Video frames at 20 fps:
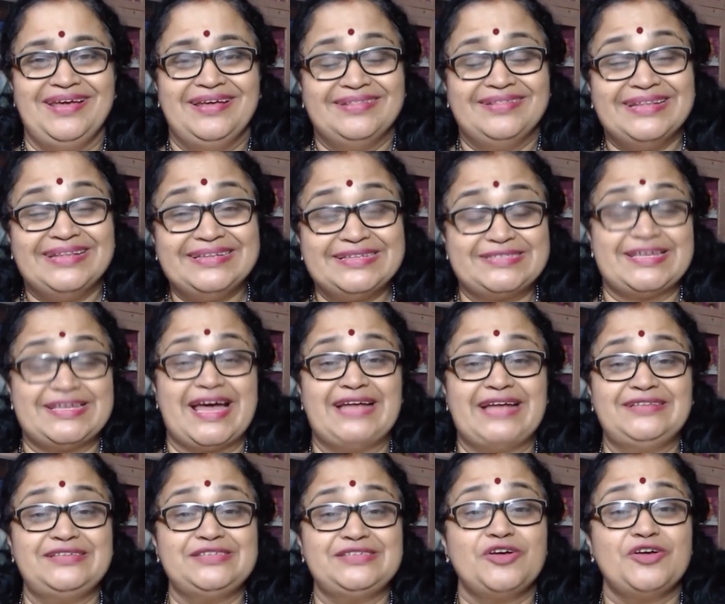then the
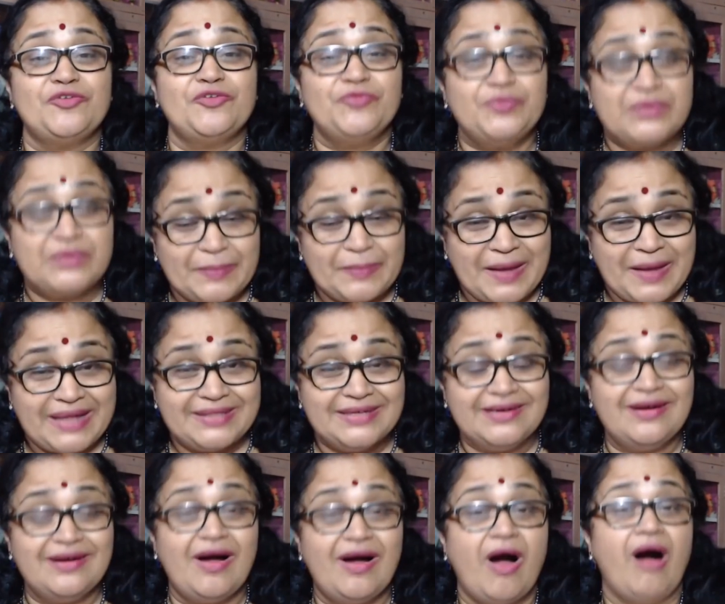chances of the
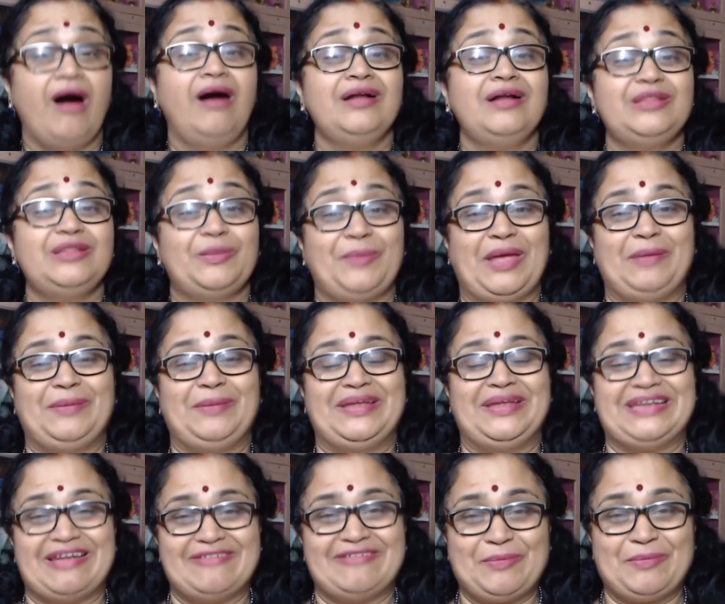mother or the baby
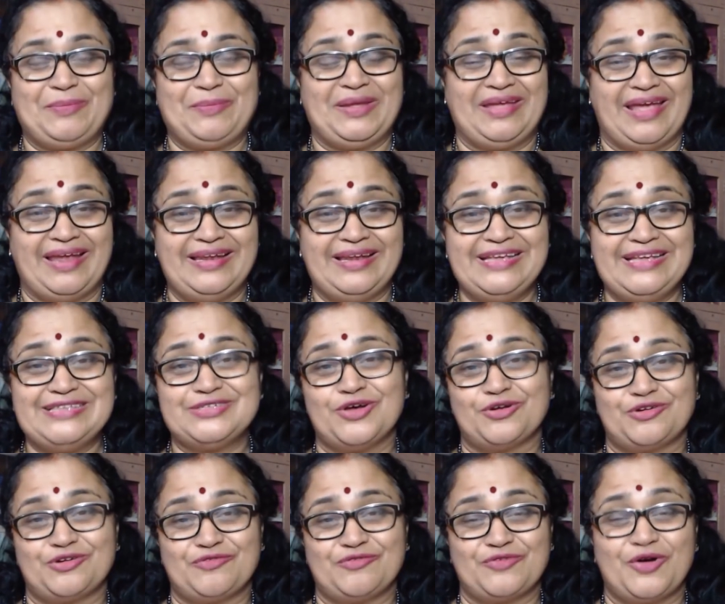developing any sort
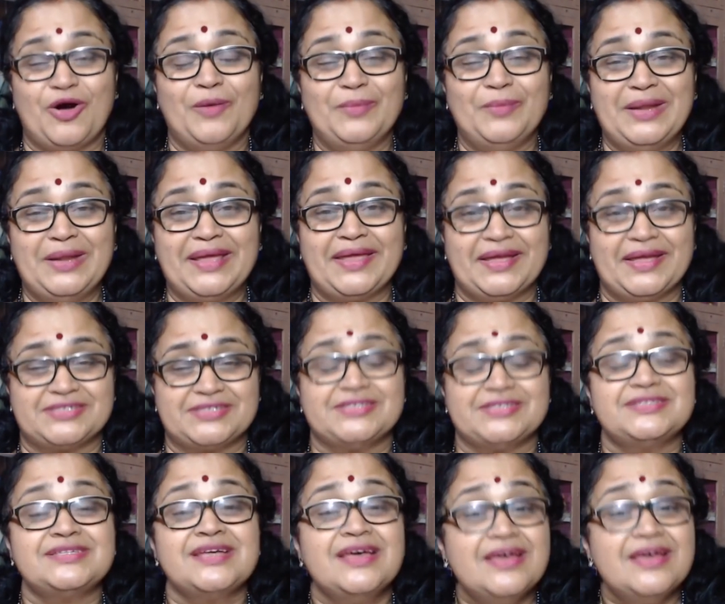of
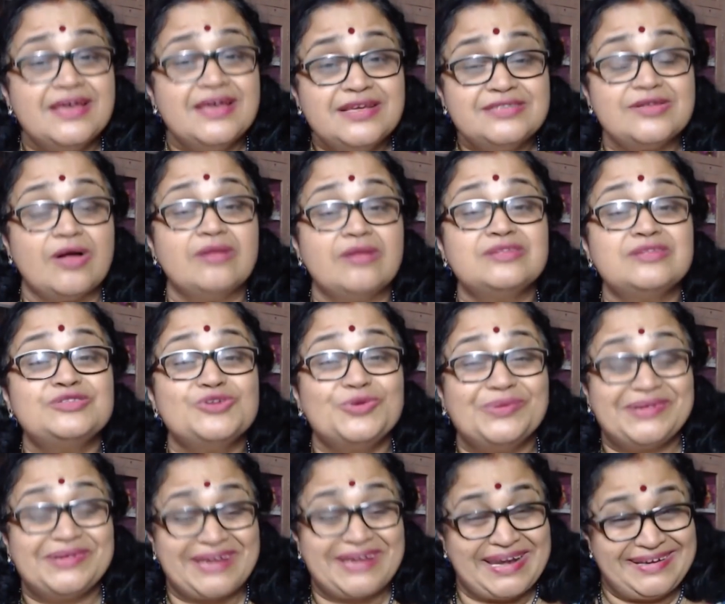complications is also
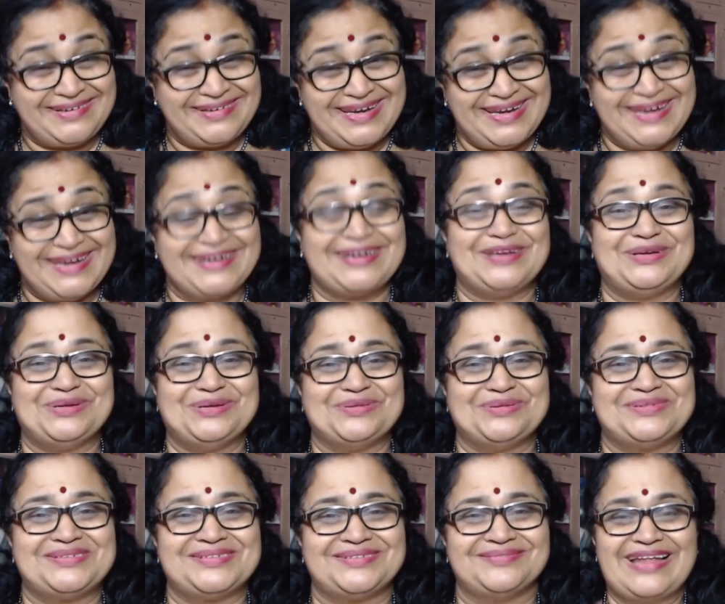greatly
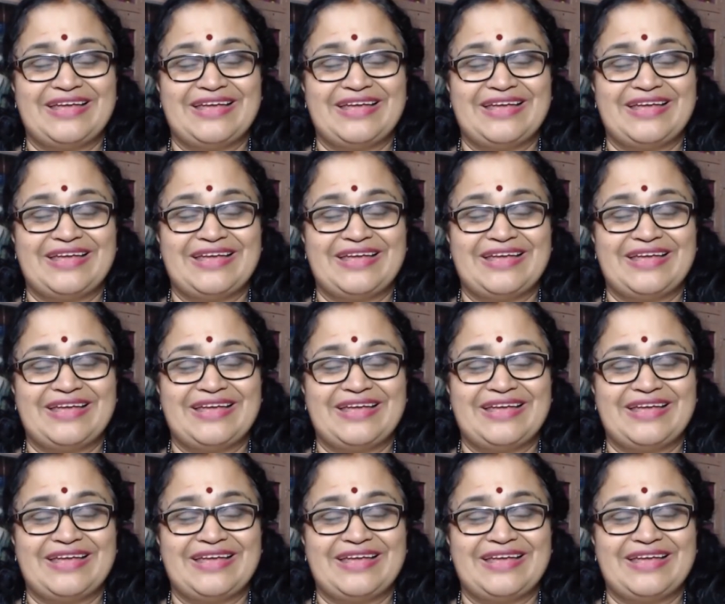reduced.